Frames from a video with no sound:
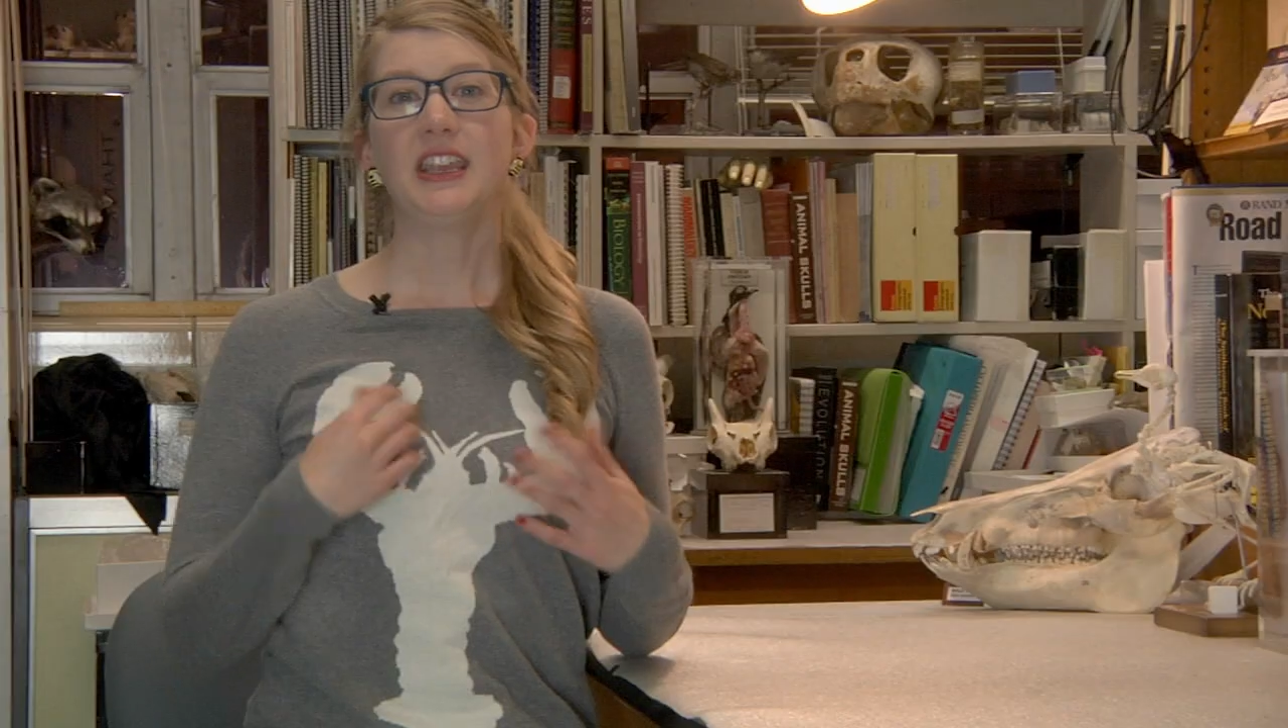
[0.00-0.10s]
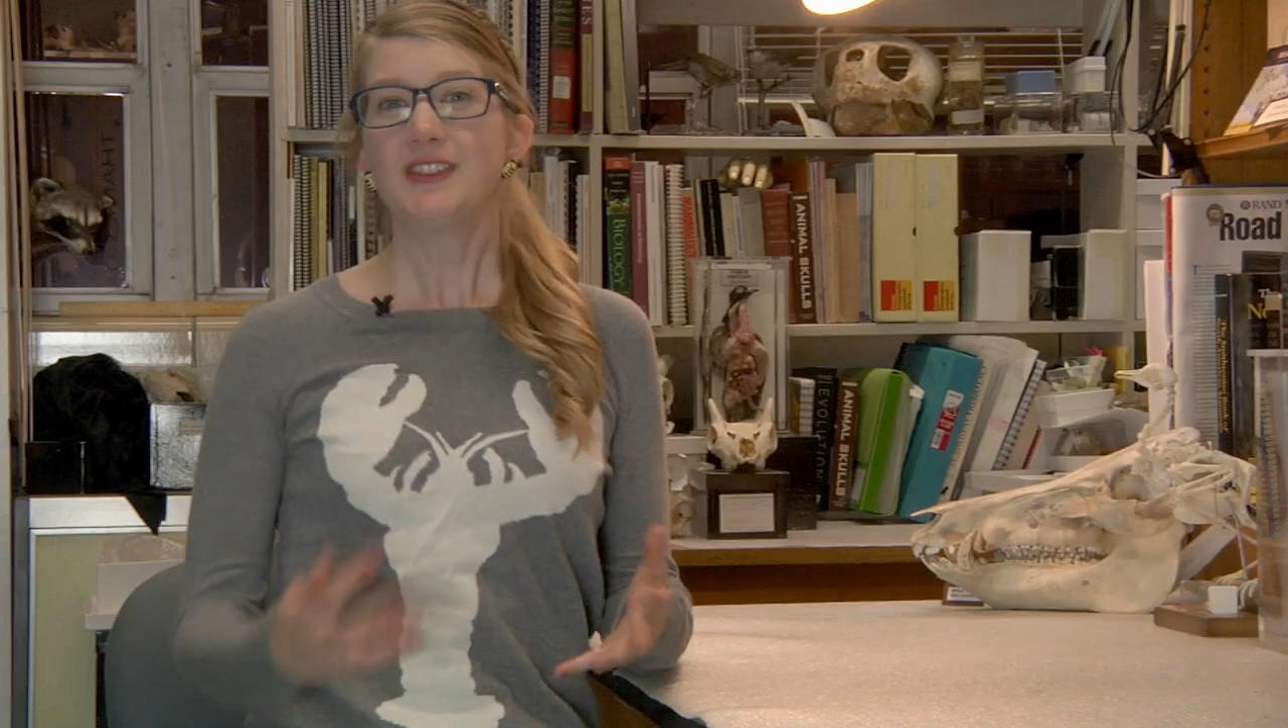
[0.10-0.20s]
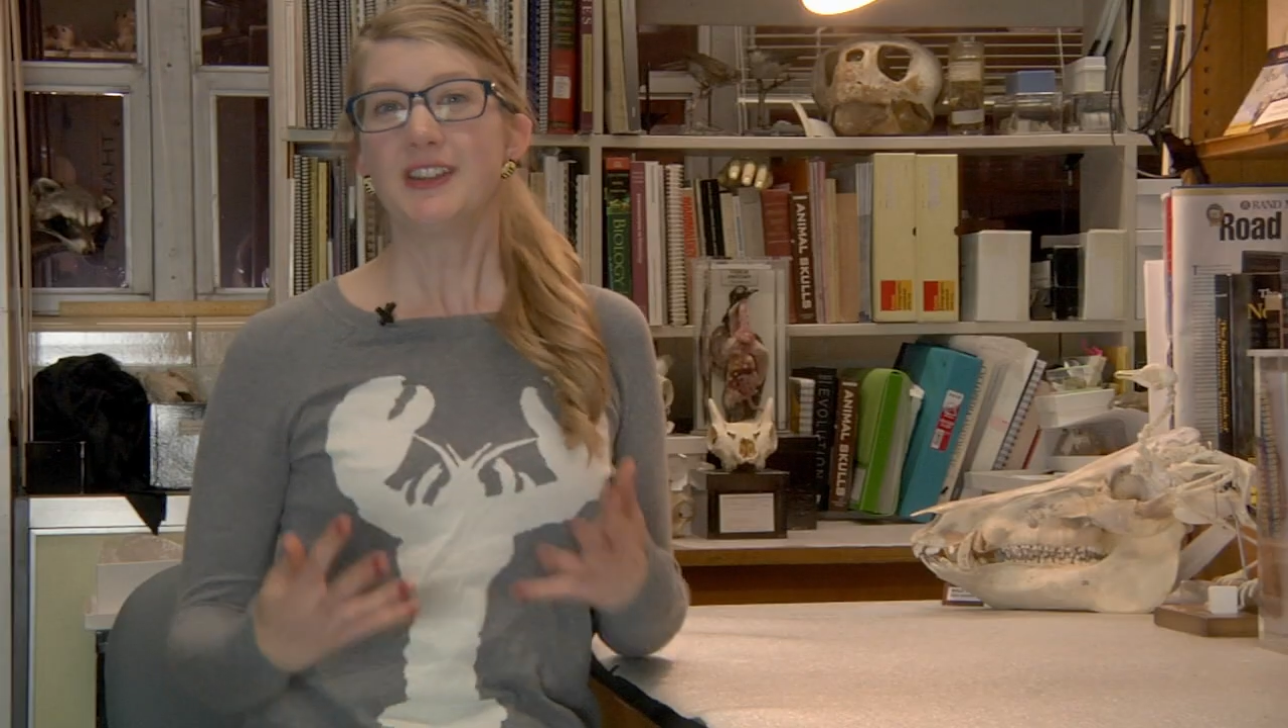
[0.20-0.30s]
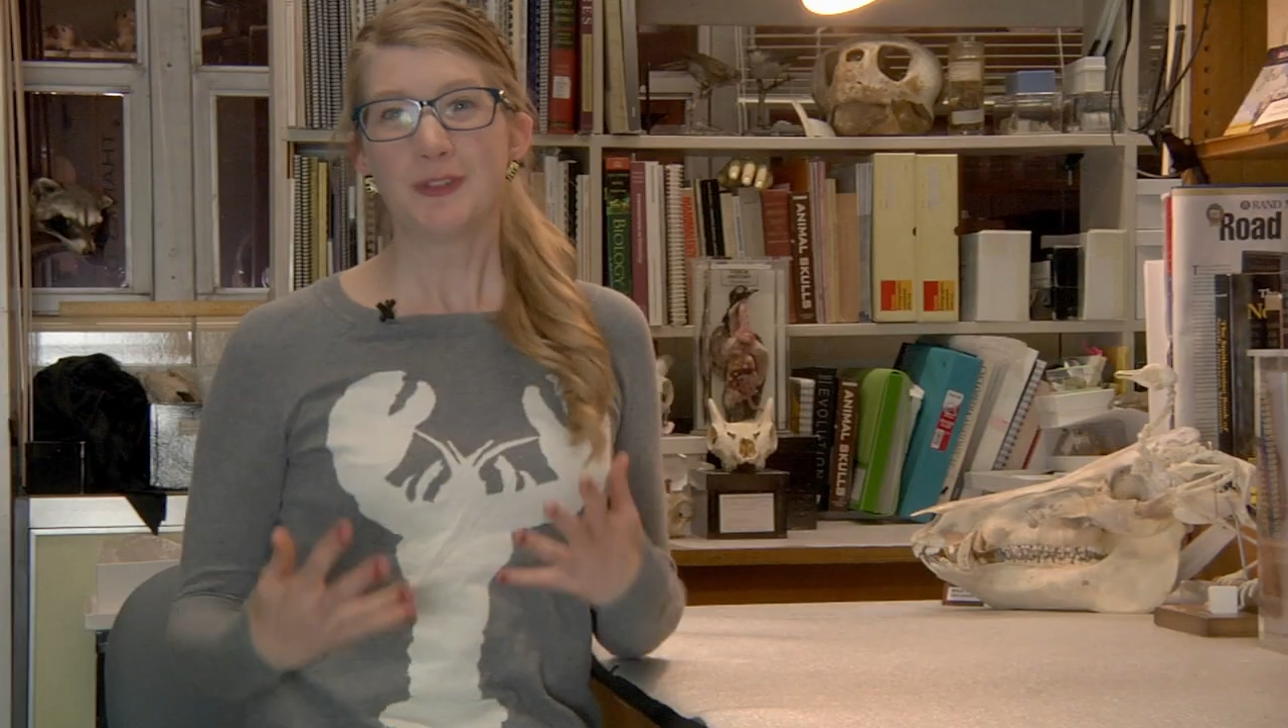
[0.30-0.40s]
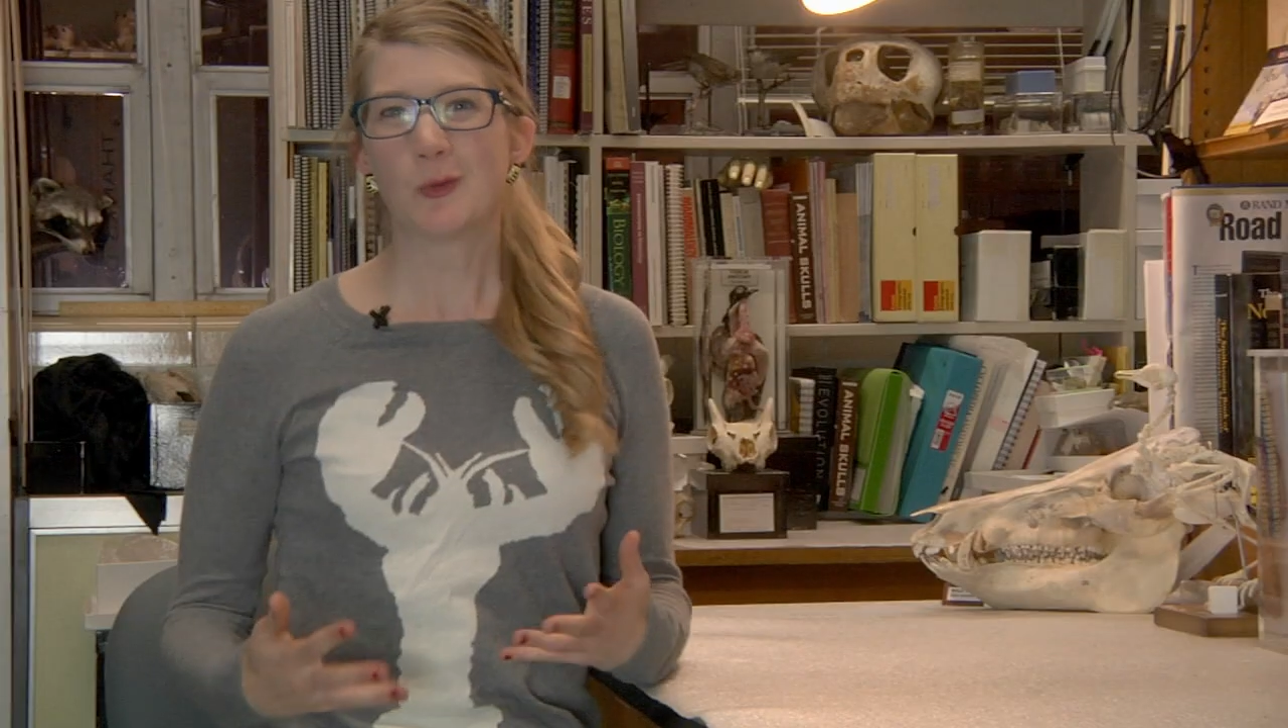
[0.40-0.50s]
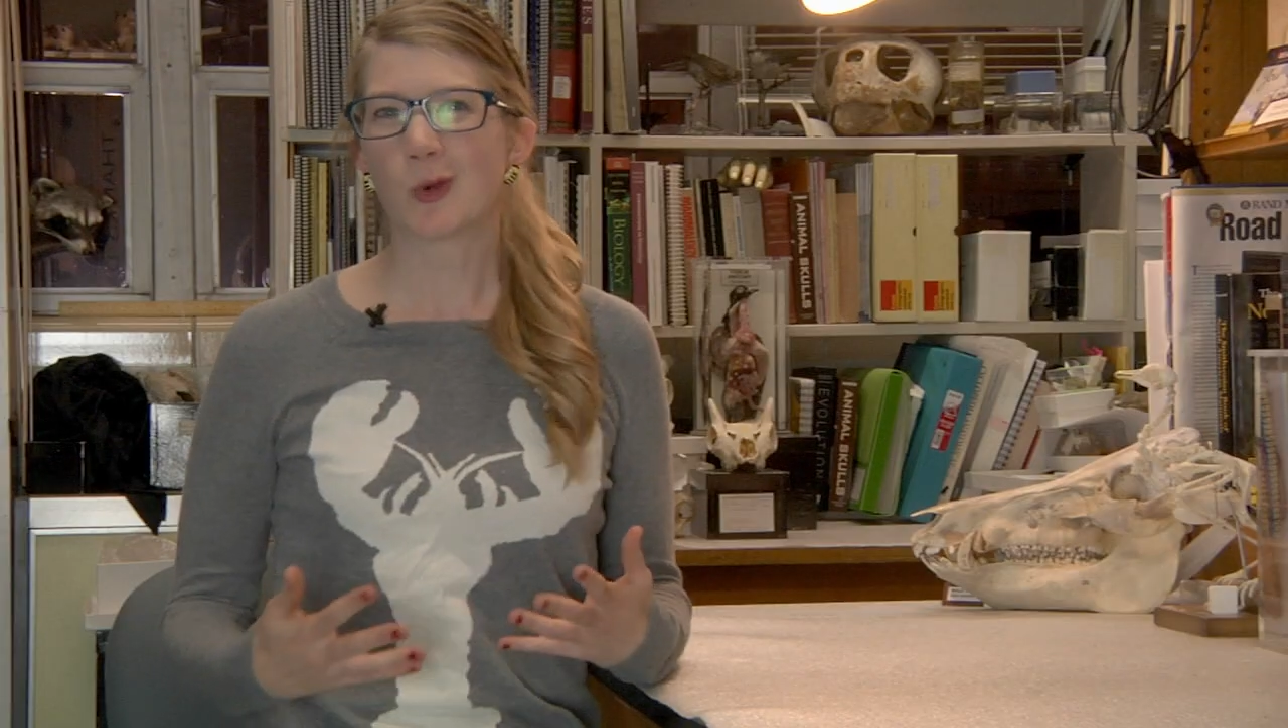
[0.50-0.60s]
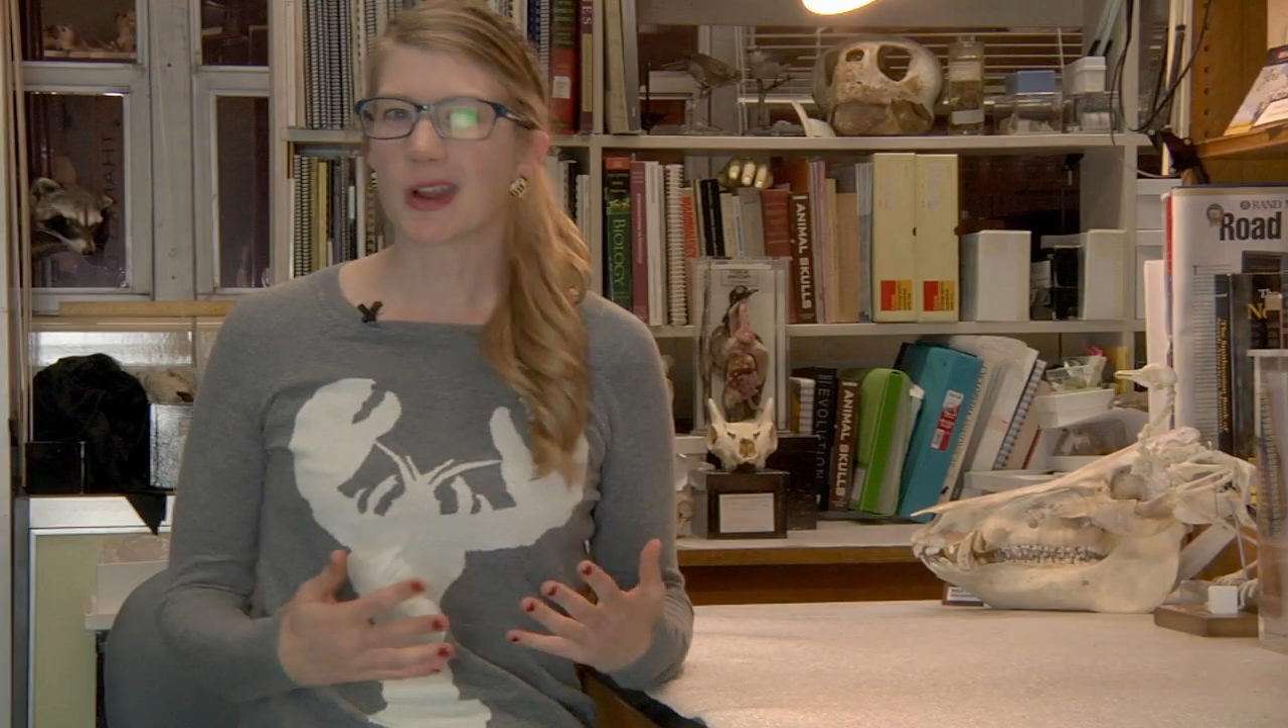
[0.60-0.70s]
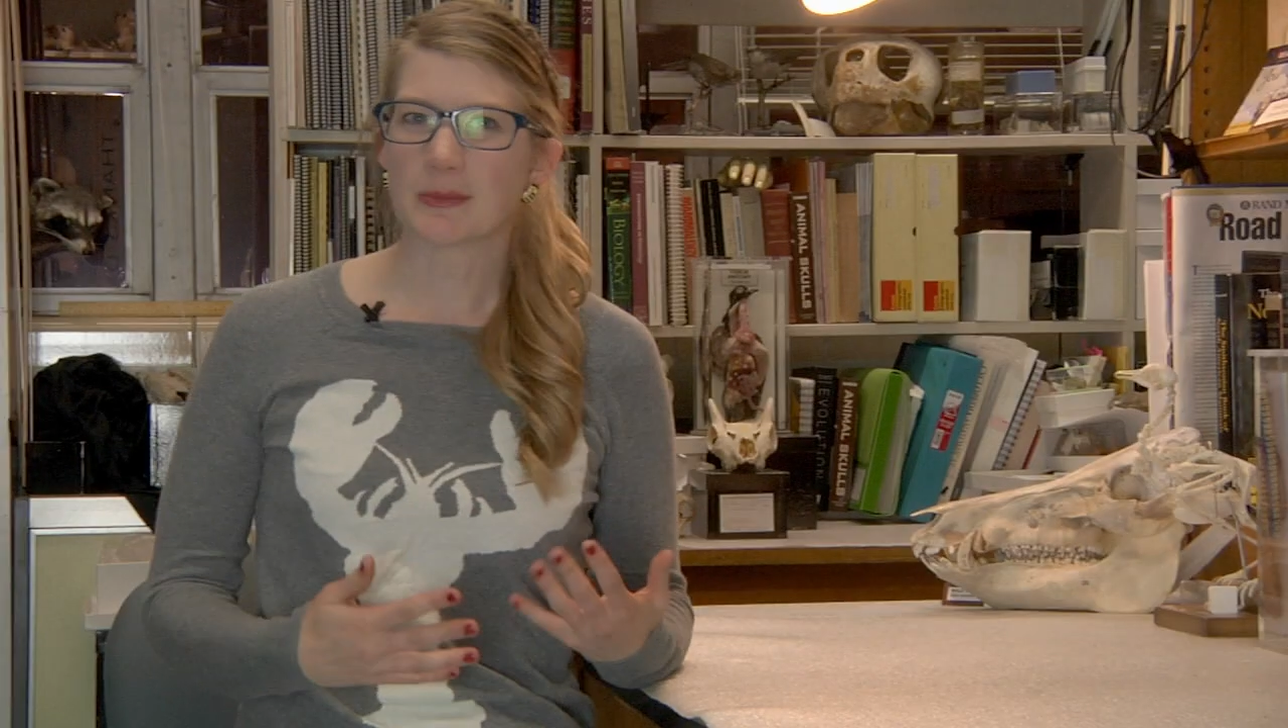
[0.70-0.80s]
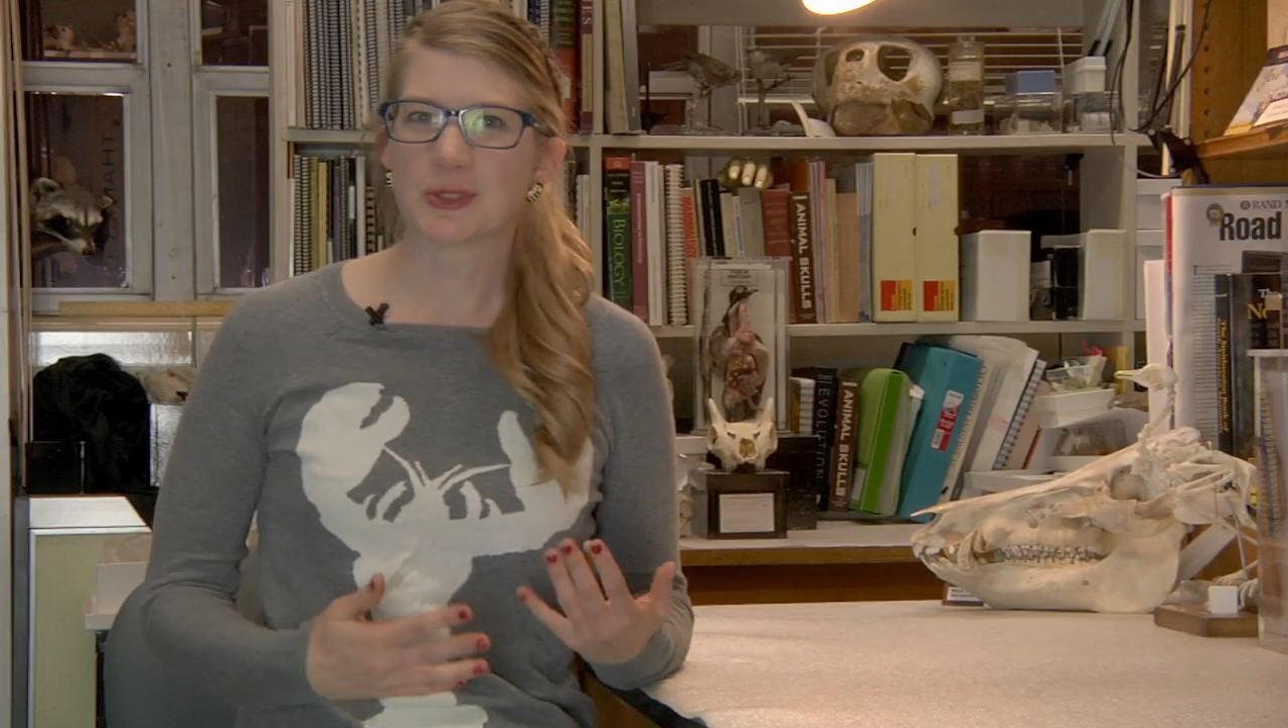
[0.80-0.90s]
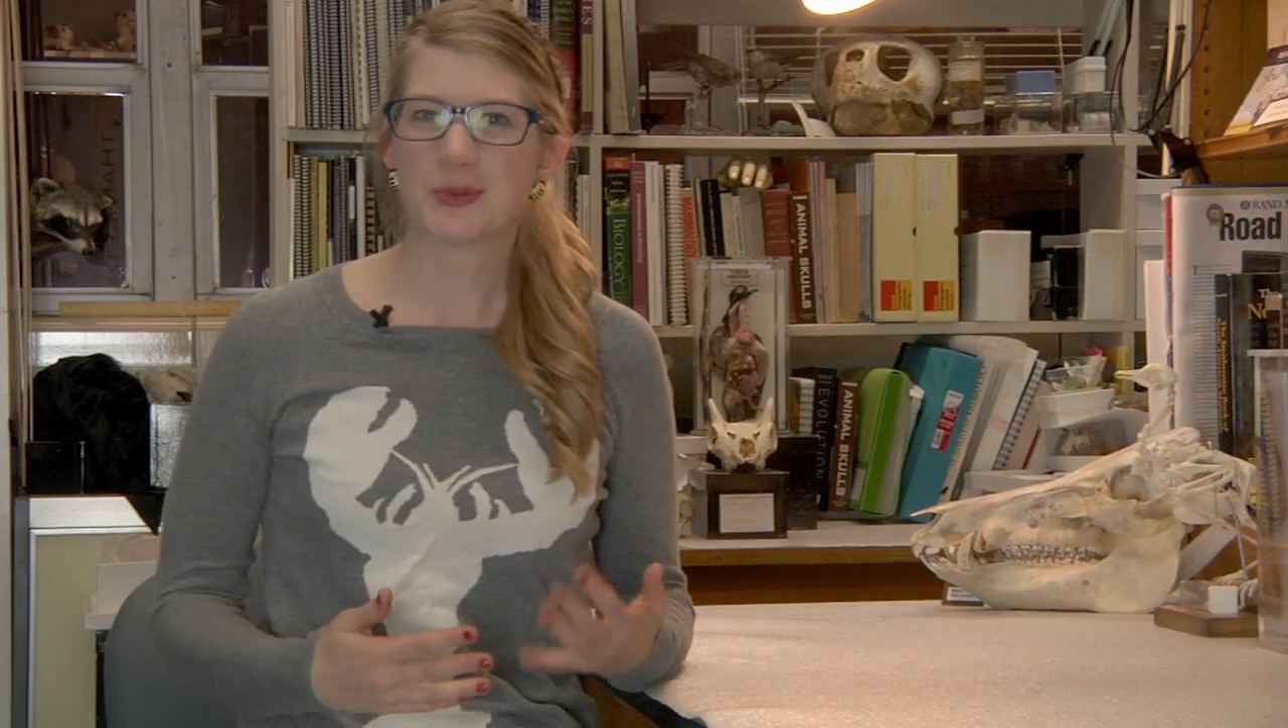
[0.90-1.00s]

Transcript: Even if you were able